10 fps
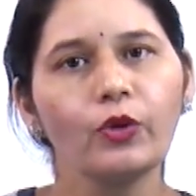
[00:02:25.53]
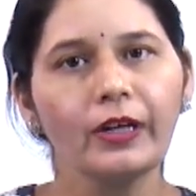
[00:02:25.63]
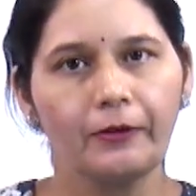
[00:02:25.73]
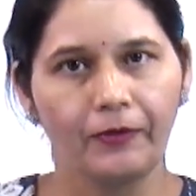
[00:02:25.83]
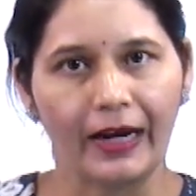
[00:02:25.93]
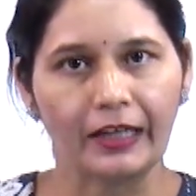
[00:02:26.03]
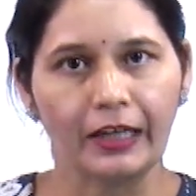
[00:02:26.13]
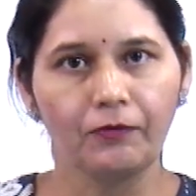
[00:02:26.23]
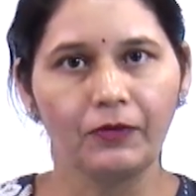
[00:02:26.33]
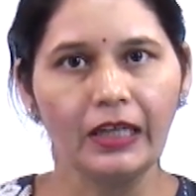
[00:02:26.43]

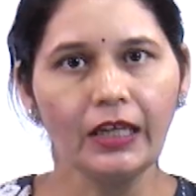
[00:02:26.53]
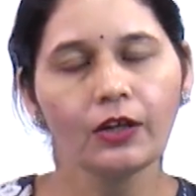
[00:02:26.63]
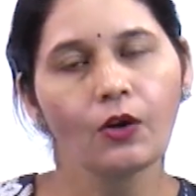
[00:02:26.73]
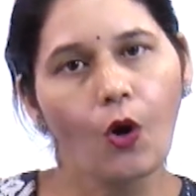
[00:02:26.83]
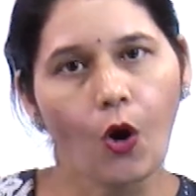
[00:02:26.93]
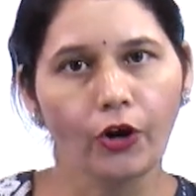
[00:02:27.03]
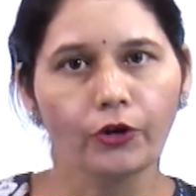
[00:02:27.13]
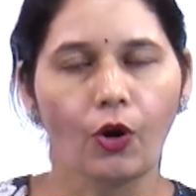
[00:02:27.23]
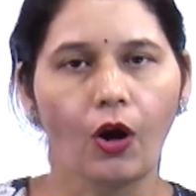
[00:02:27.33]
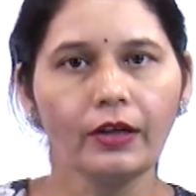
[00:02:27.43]
effectively or
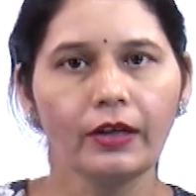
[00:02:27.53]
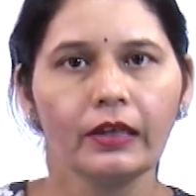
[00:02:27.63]
not?